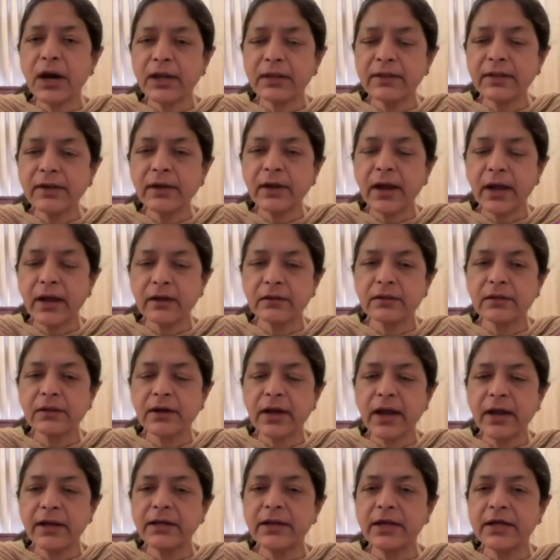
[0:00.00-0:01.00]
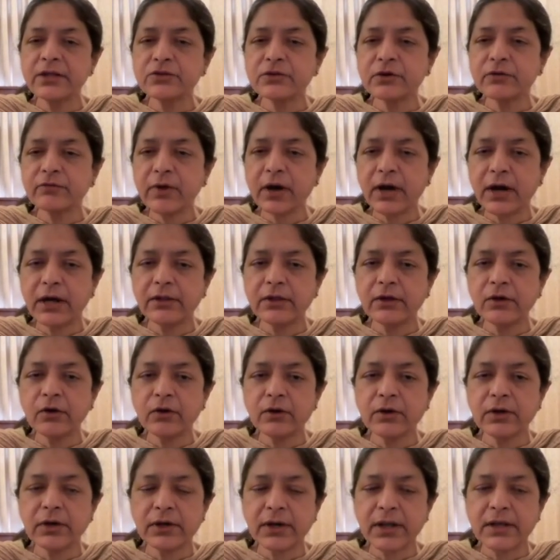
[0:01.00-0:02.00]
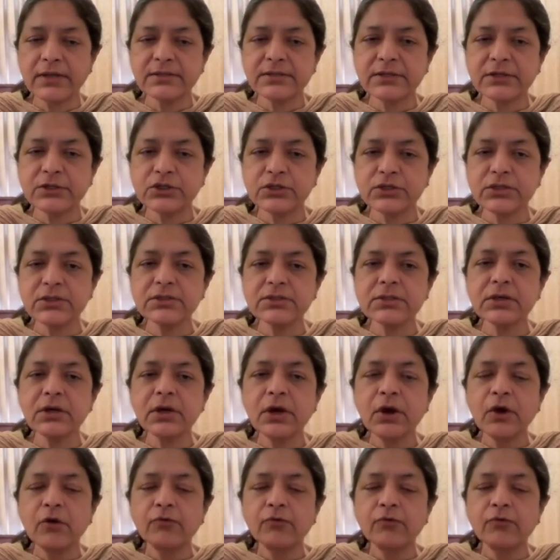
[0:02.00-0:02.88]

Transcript: guidelines of the other organizations,